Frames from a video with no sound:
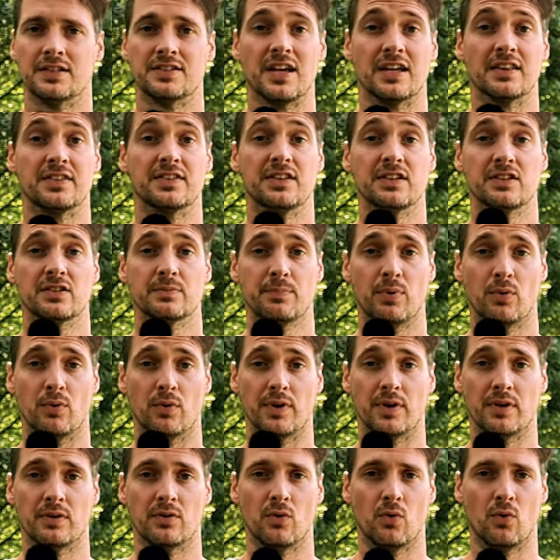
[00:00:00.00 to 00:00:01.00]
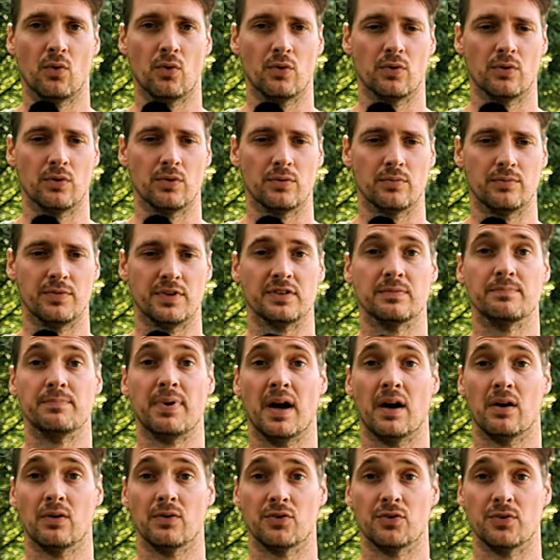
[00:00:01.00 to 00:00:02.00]
it's at this point, or this
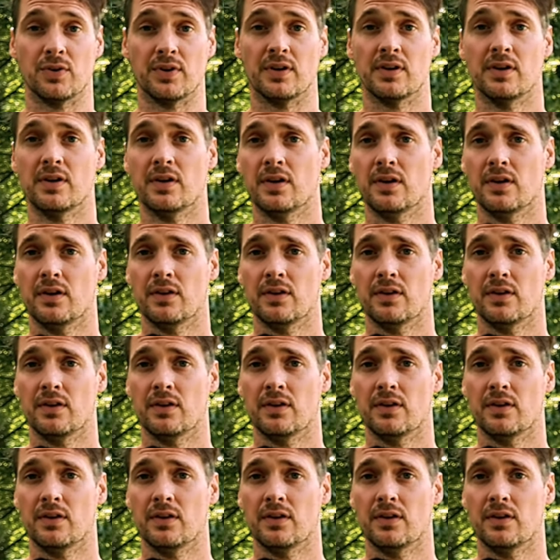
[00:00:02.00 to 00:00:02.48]
boundary,